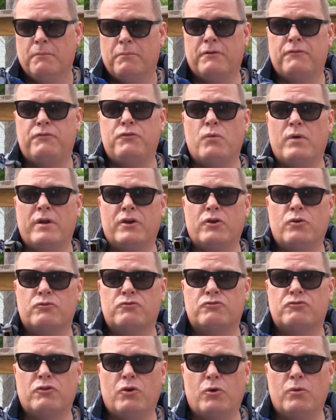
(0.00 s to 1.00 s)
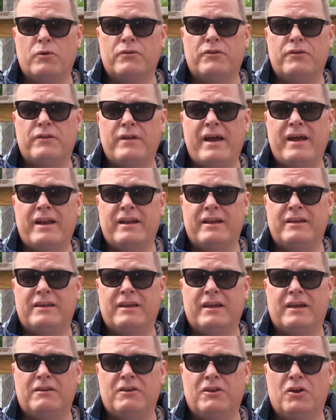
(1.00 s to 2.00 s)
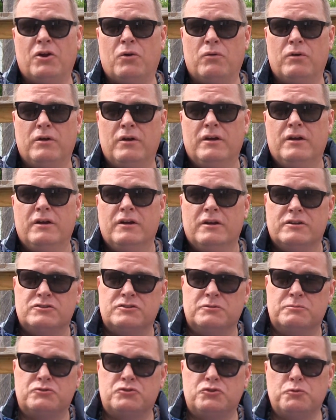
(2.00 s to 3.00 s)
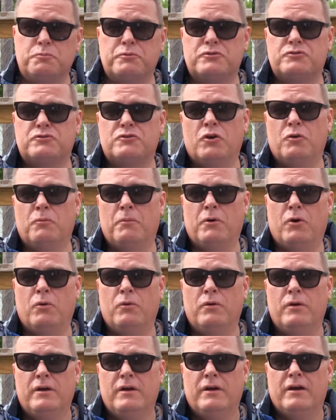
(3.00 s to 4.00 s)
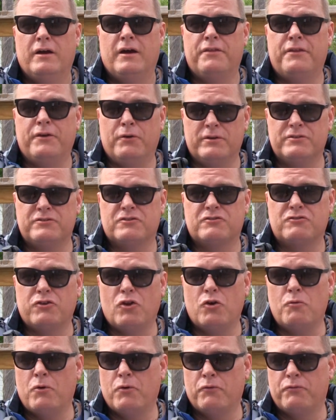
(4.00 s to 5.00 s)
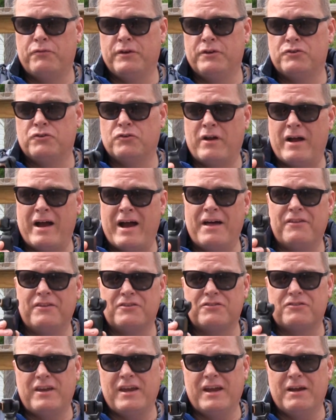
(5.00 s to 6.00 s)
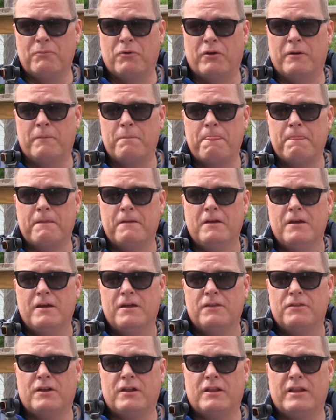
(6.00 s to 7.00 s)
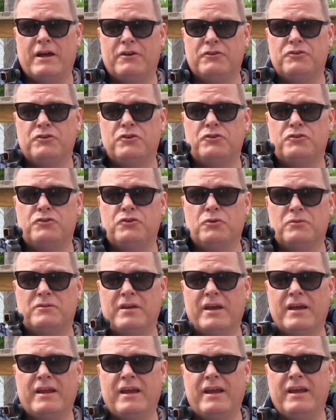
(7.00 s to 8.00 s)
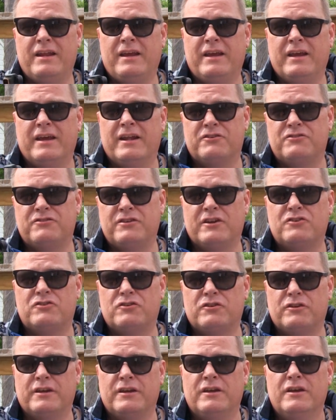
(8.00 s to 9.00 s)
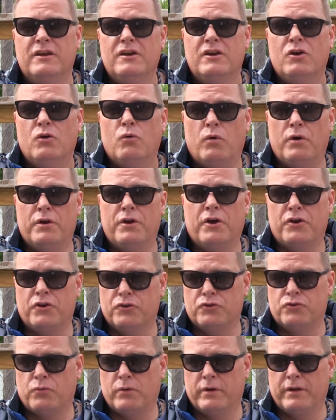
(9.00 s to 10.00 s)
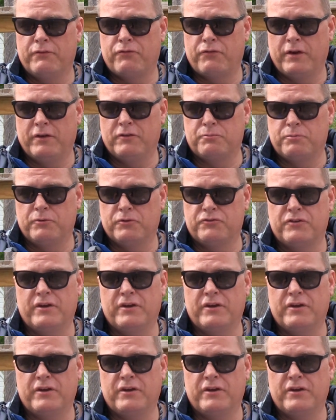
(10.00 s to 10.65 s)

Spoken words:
But if you want to go slower than that and get, you know, some super slow-mo, there is a slow-mo feature on this camera that allows you to shoot 1080 at essentially 120 frames per